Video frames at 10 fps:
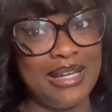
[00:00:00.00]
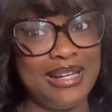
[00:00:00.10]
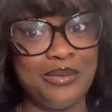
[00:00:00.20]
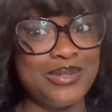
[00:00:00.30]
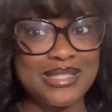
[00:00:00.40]

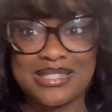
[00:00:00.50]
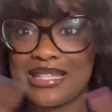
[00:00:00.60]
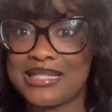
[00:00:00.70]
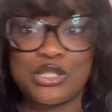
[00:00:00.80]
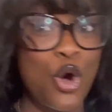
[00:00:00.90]
and it was
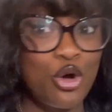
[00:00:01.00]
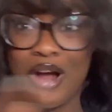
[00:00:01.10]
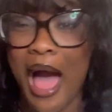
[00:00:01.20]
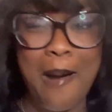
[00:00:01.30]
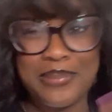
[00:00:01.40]
the total
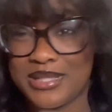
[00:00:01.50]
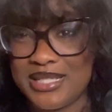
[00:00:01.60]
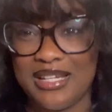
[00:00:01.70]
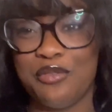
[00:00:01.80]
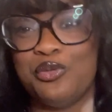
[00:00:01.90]

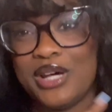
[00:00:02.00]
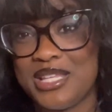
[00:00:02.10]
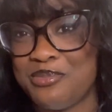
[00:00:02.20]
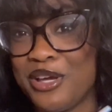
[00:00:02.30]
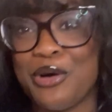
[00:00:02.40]
opposite of what
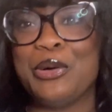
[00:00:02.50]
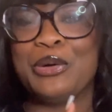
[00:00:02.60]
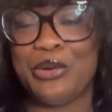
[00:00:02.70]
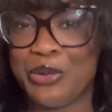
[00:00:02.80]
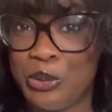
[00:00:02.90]
has been
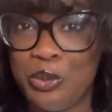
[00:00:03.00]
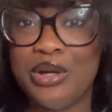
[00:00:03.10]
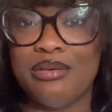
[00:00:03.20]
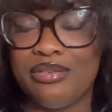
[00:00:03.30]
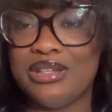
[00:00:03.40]
going on with